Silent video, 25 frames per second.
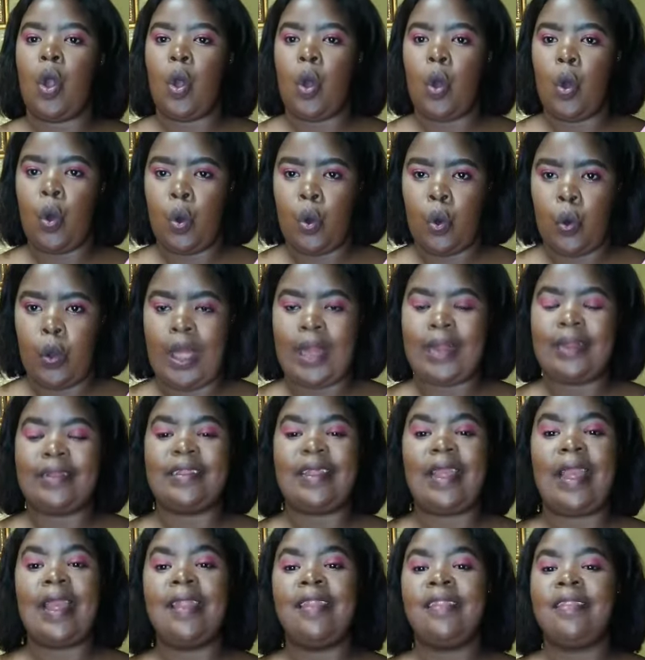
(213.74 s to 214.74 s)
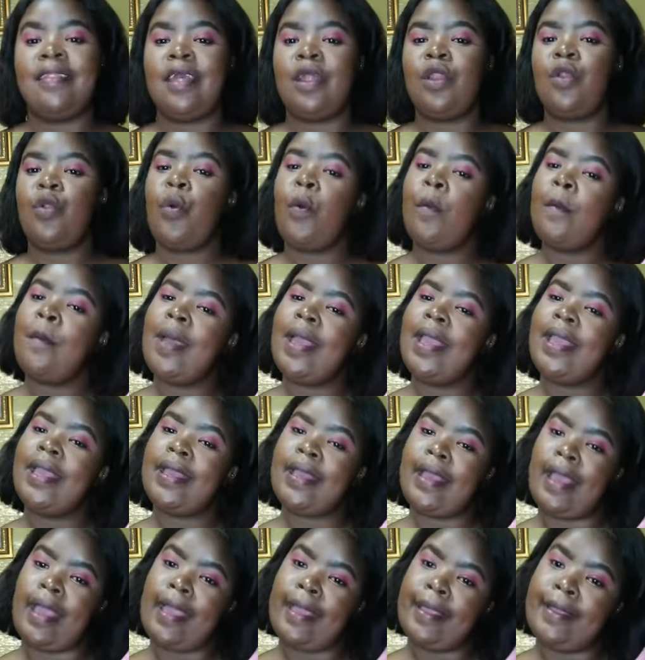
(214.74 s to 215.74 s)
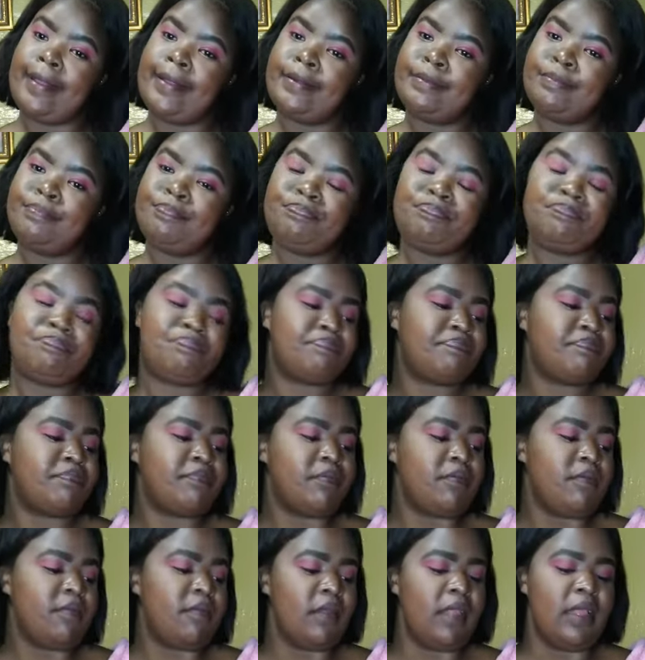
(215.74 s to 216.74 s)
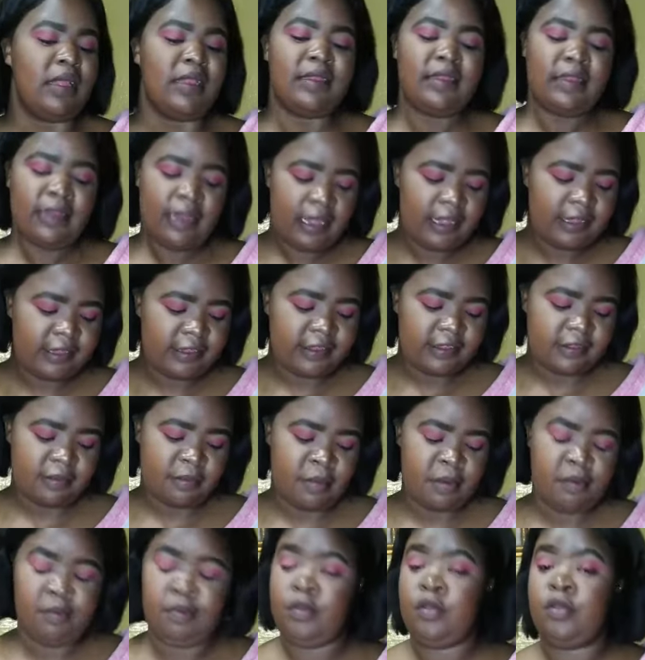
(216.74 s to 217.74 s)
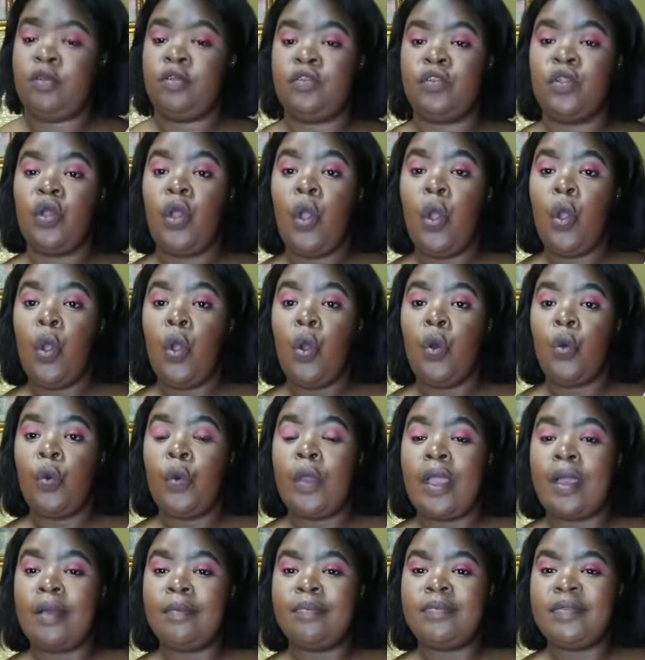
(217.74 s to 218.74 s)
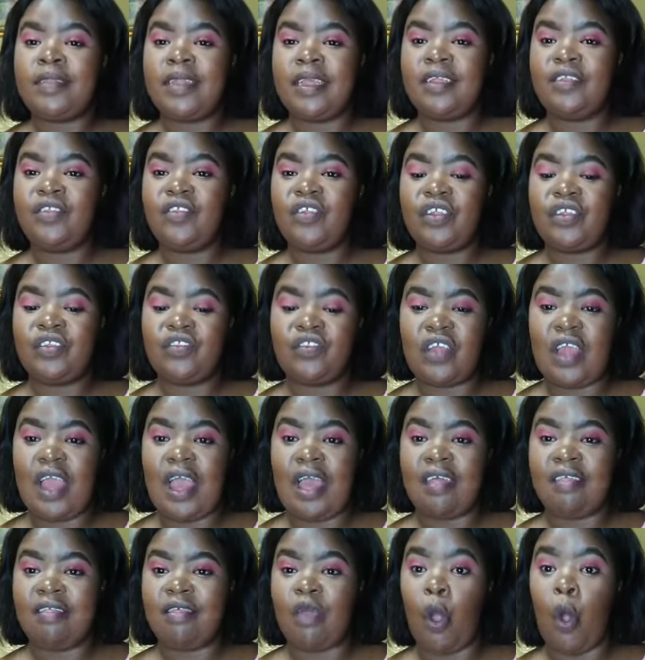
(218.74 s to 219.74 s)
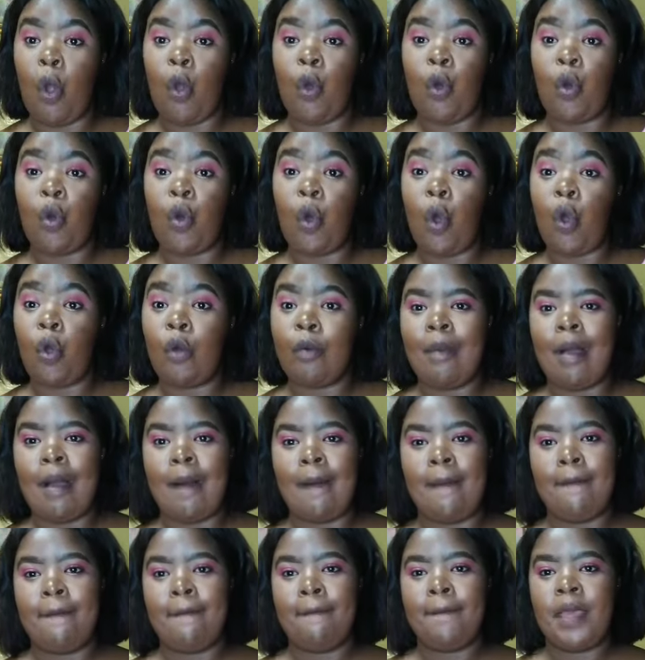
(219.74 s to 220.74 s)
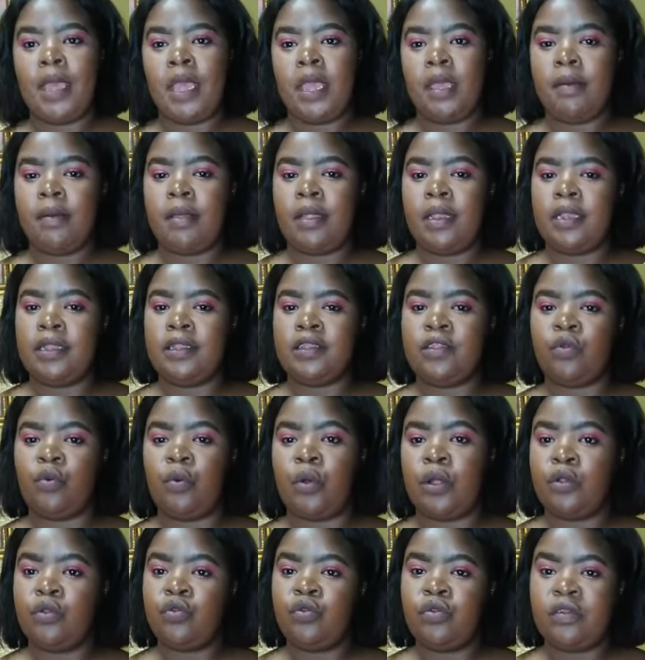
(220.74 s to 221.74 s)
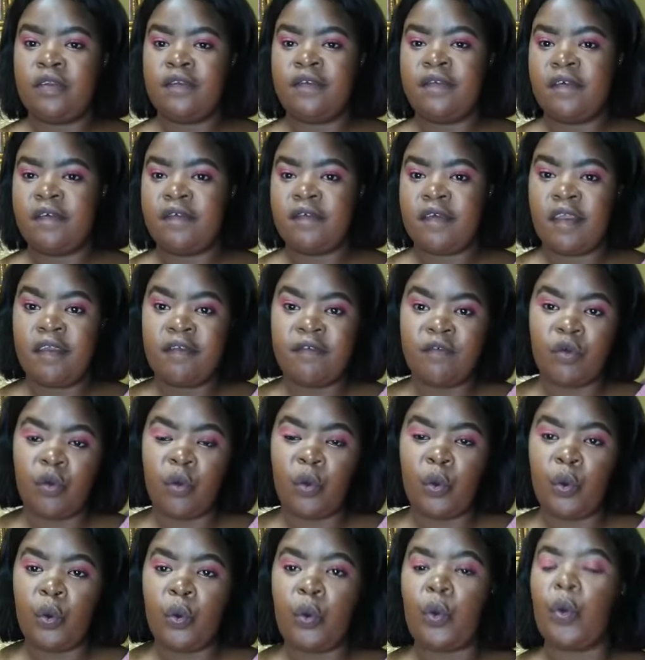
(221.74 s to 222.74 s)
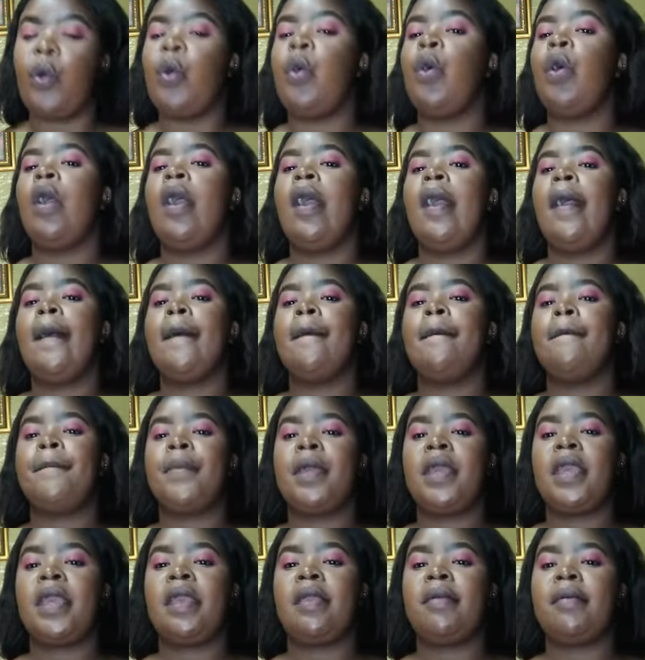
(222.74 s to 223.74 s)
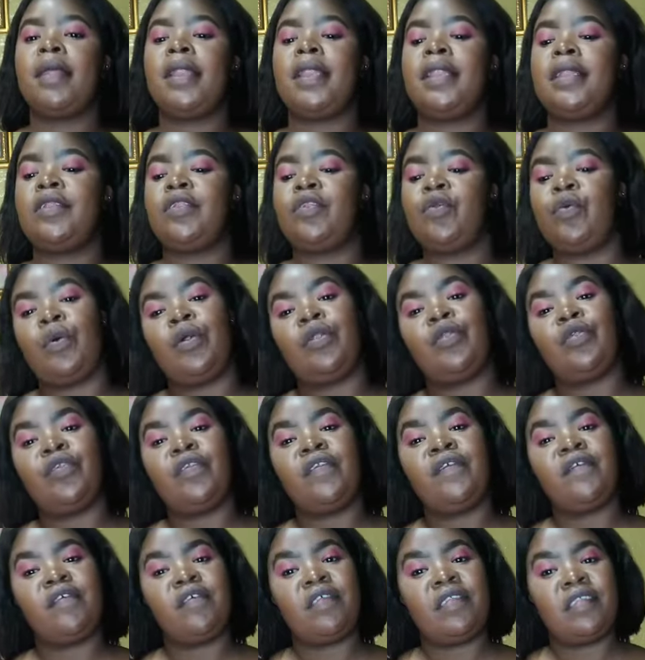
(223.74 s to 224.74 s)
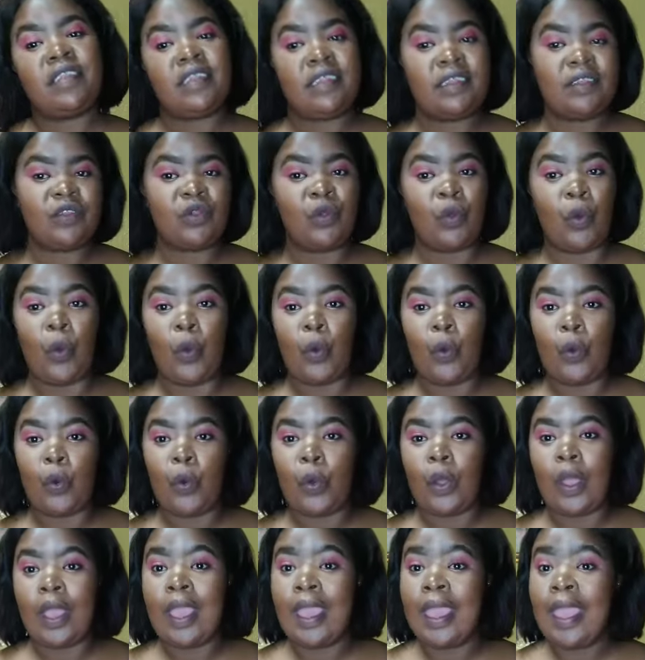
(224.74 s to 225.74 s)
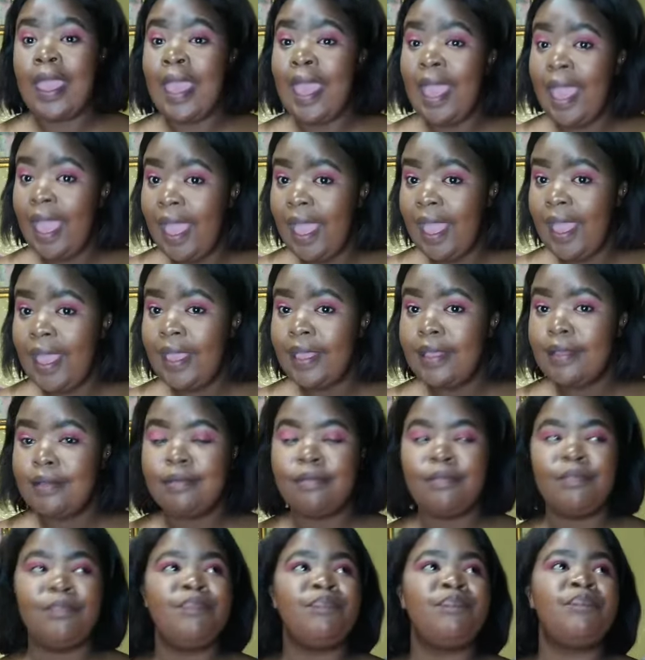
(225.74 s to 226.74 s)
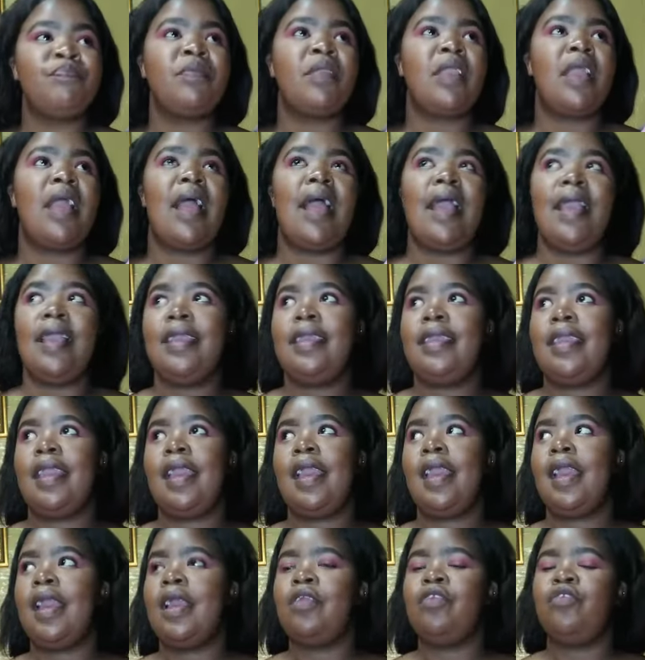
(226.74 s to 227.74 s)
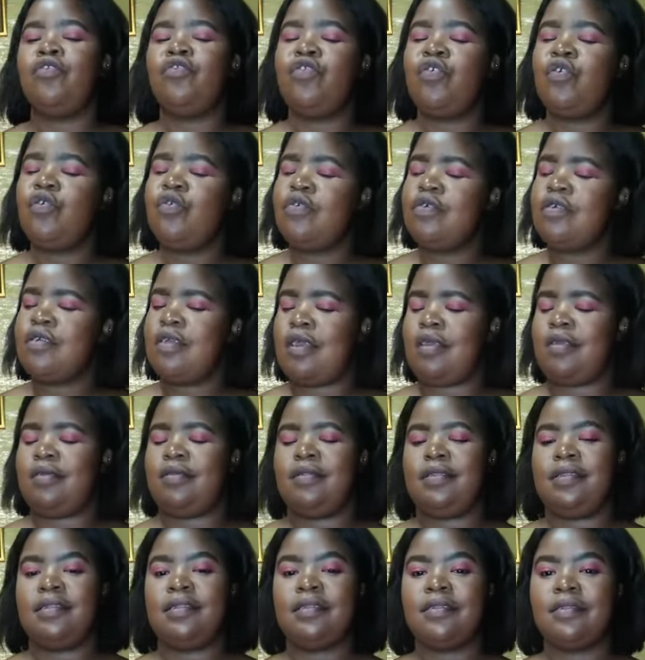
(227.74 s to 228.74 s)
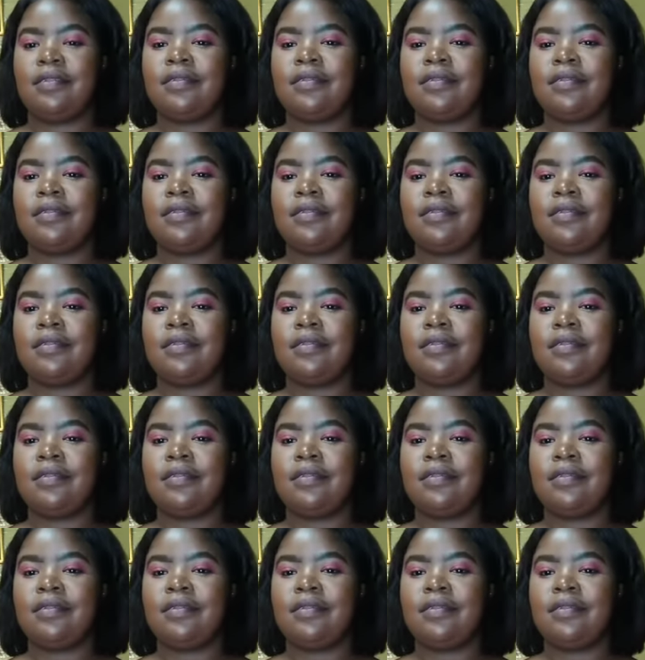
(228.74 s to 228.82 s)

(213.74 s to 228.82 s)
Alright. And then my guy texts me because we update each other. About baby is 1 2 3 4 5 baby is 1 2 3 4 6 yeah, I can, guys.